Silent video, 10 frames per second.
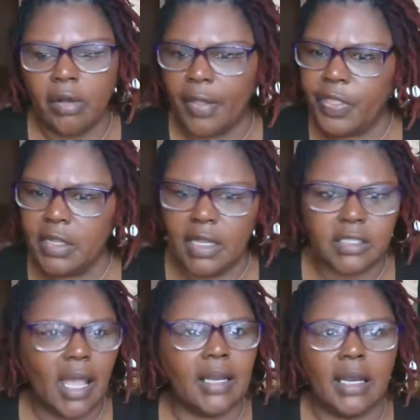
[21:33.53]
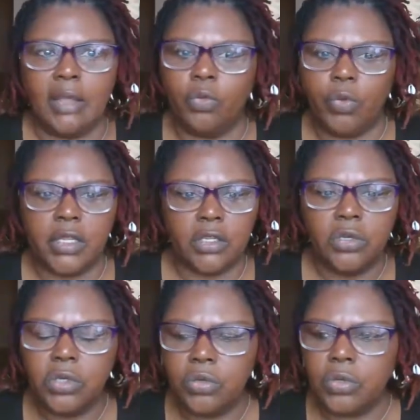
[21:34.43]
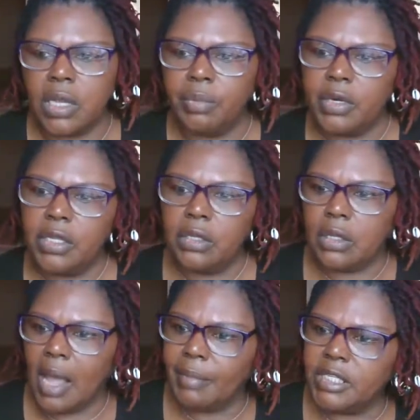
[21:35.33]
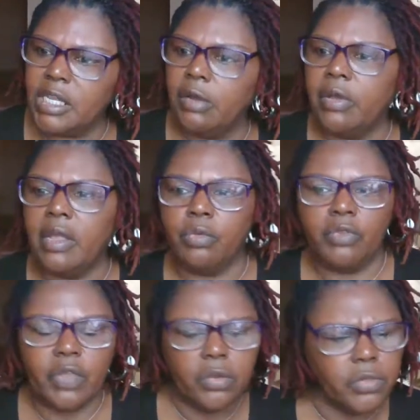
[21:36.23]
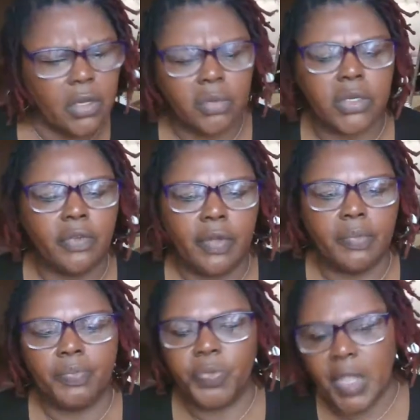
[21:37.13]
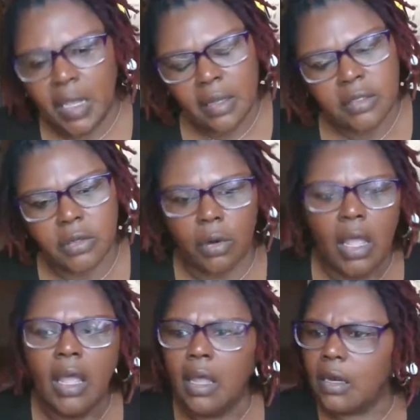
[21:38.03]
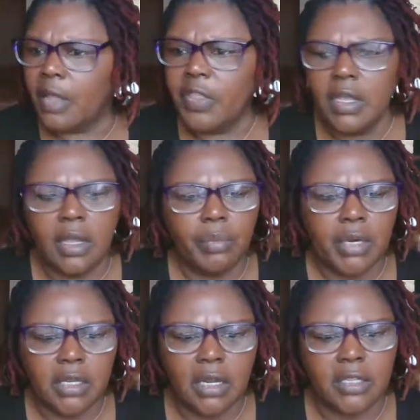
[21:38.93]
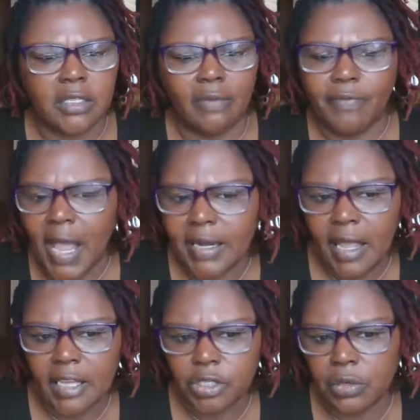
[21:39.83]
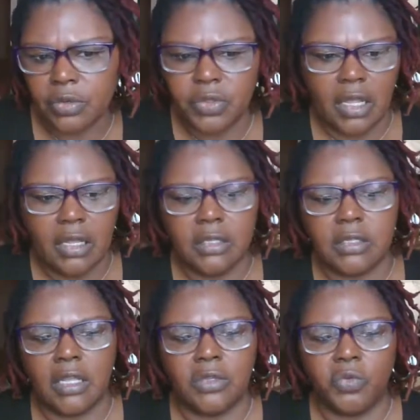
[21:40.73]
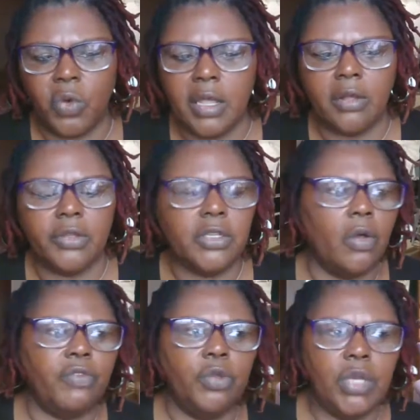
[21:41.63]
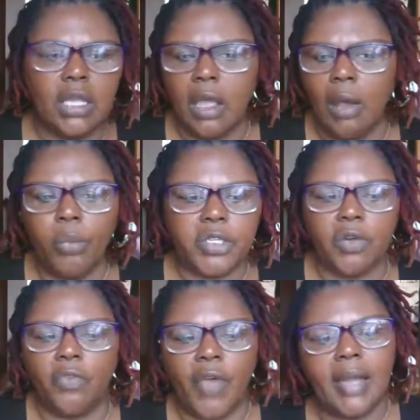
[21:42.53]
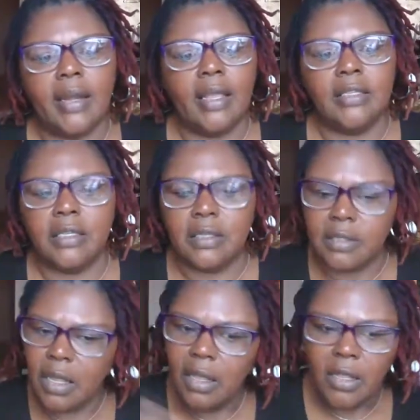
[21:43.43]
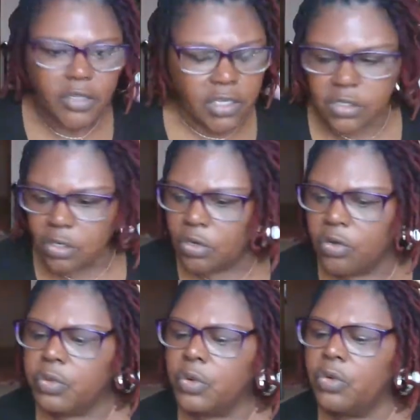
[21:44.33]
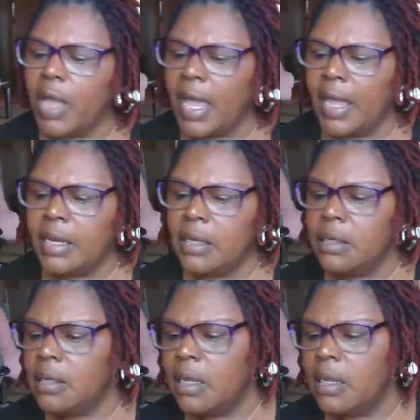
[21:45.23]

I think that's kind of like what you do, Kimberly, commentary and reviews on different things. Or, and I think Kimberly does some financial things as well. So if you need help with your finances, she's a guru at it.